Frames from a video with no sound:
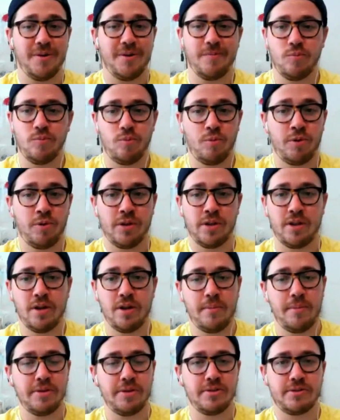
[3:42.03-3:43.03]
really, I
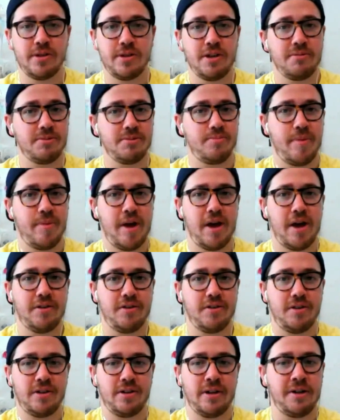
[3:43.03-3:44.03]
mean, this lineup's bad,
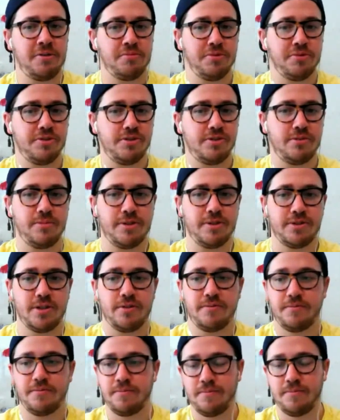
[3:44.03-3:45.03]
and I don't really see
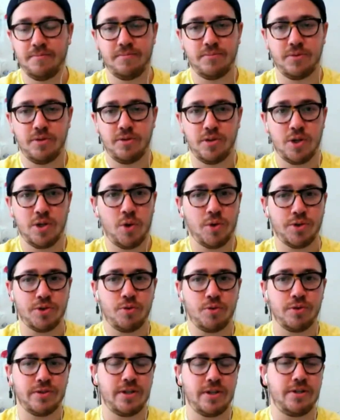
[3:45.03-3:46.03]
myself going
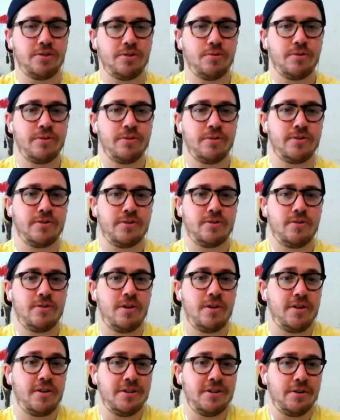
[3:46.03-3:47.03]
towards any towards
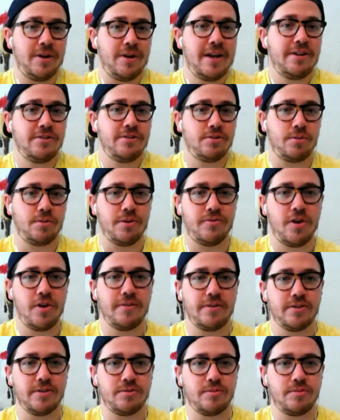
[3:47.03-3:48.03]
you know any sort of
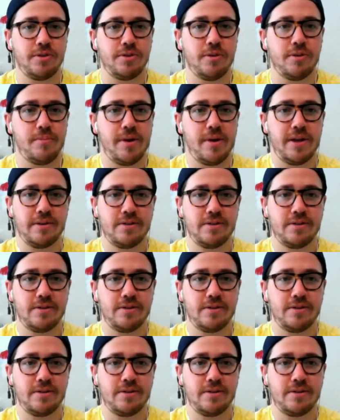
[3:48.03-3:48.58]
offense with the Mets.